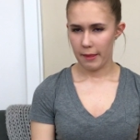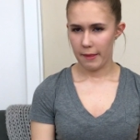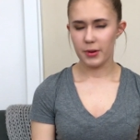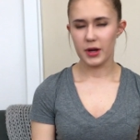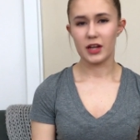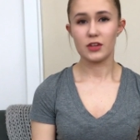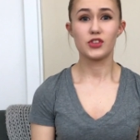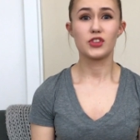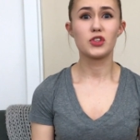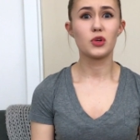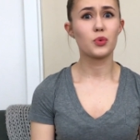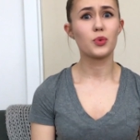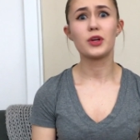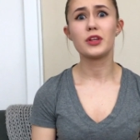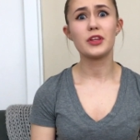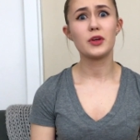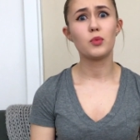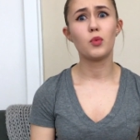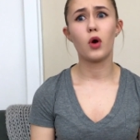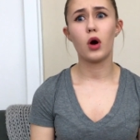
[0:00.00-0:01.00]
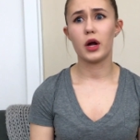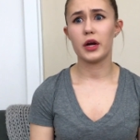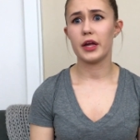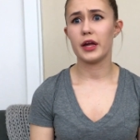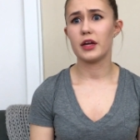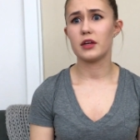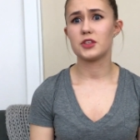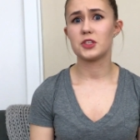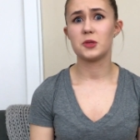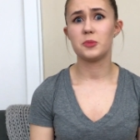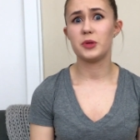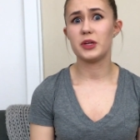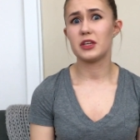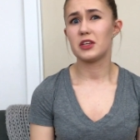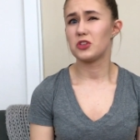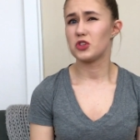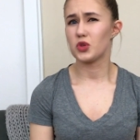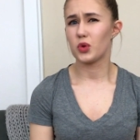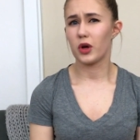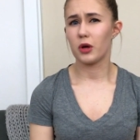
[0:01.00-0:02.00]
but I still really want it to be
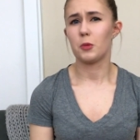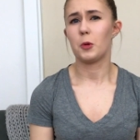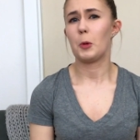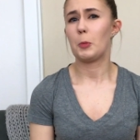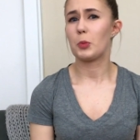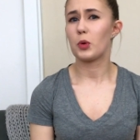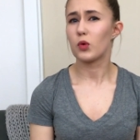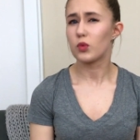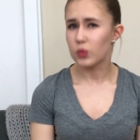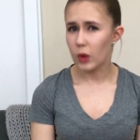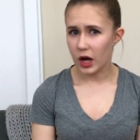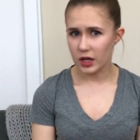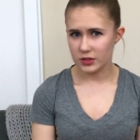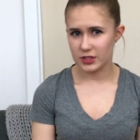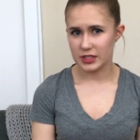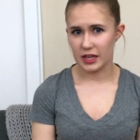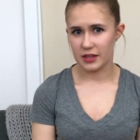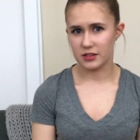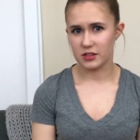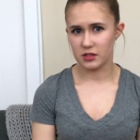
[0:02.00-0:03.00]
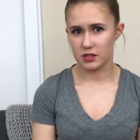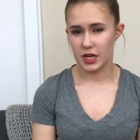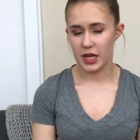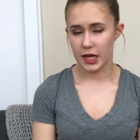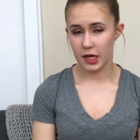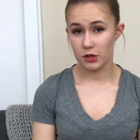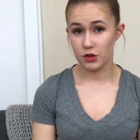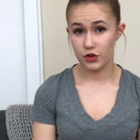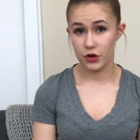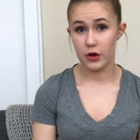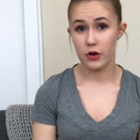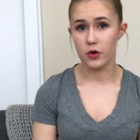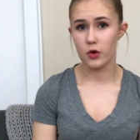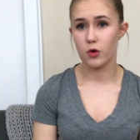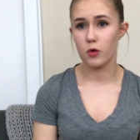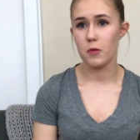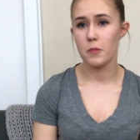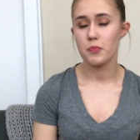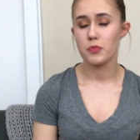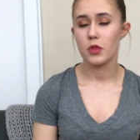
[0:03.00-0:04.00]
an enjoyable process knit
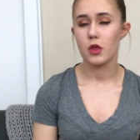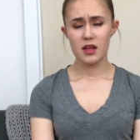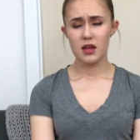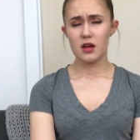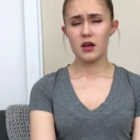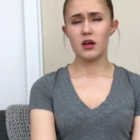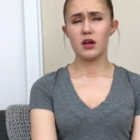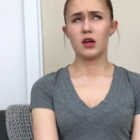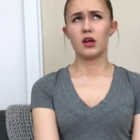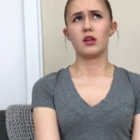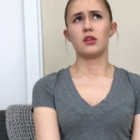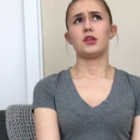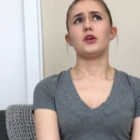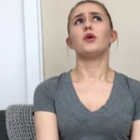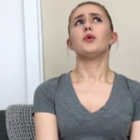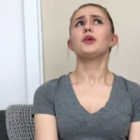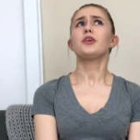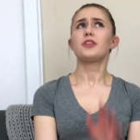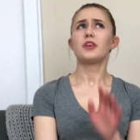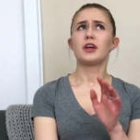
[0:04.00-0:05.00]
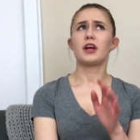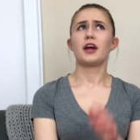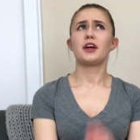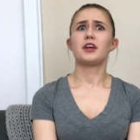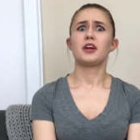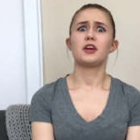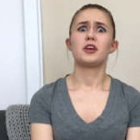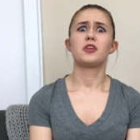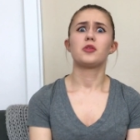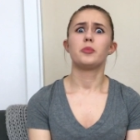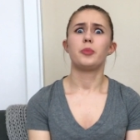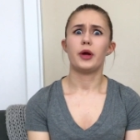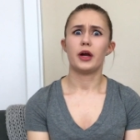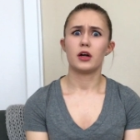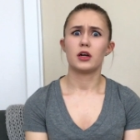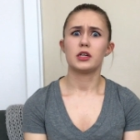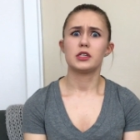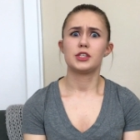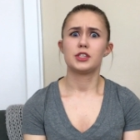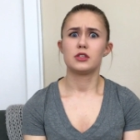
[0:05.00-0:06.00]
too. The only thing I can
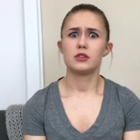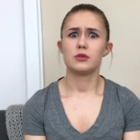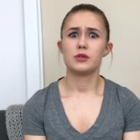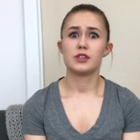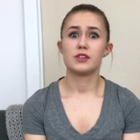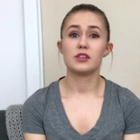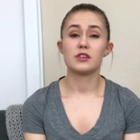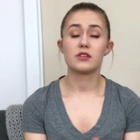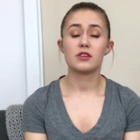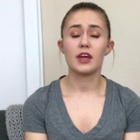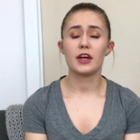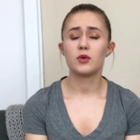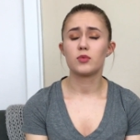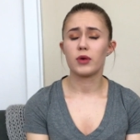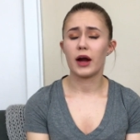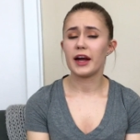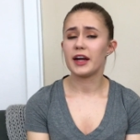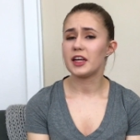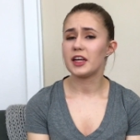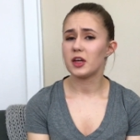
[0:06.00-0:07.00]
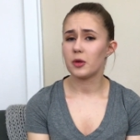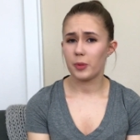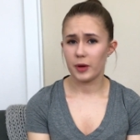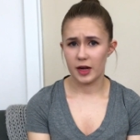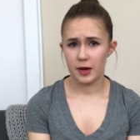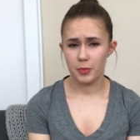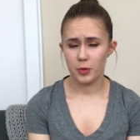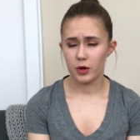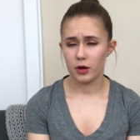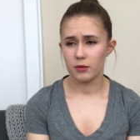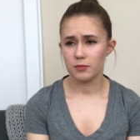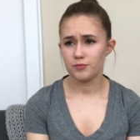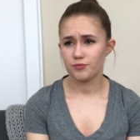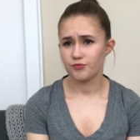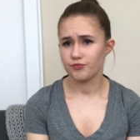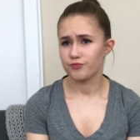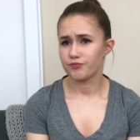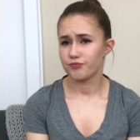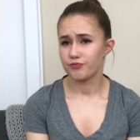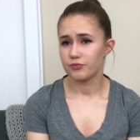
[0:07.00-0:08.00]
compare it to is it's like writing a paper.
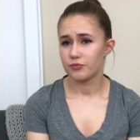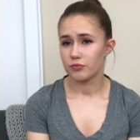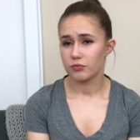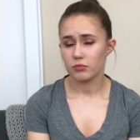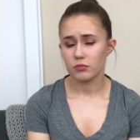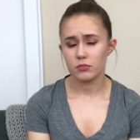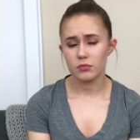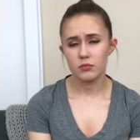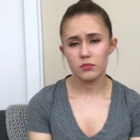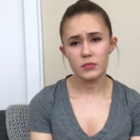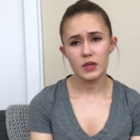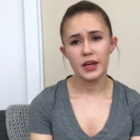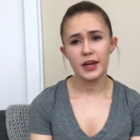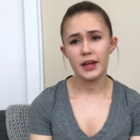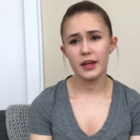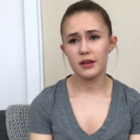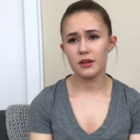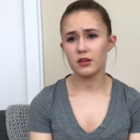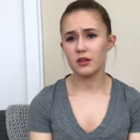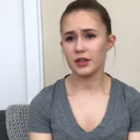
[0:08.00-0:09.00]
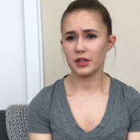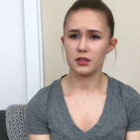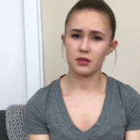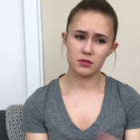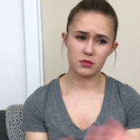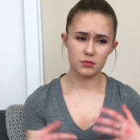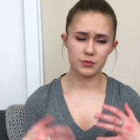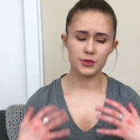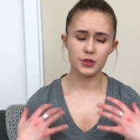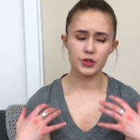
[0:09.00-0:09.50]
You